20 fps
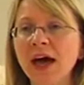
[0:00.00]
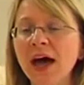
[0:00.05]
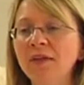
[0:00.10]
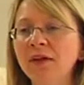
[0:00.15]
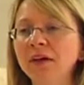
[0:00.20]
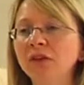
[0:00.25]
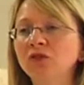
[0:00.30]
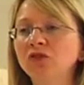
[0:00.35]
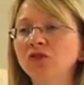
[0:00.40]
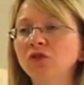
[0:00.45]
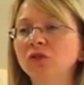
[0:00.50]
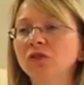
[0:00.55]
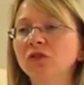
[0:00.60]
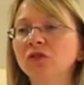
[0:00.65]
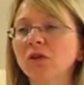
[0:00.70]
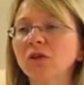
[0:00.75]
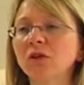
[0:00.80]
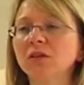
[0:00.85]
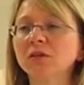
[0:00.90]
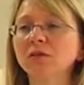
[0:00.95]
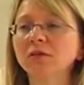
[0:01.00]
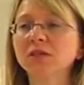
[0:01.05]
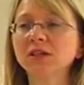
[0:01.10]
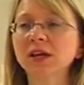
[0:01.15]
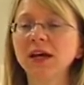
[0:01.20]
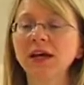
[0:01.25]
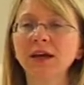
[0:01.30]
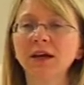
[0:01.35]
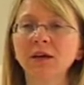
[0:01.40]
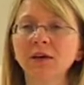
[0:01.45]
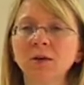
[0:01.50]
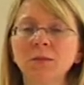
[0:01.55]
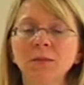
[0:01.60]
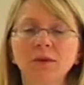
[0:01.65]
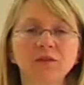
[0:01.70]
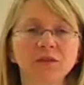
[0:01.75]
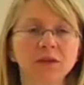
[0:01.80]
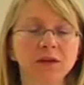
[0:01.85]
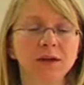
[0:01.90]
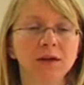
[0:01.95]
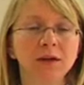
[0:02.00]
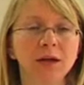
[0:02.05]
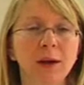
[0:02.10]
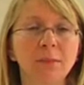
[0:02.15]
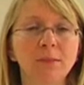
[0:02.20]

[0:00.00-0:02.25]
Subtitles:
and then the students also take a number of the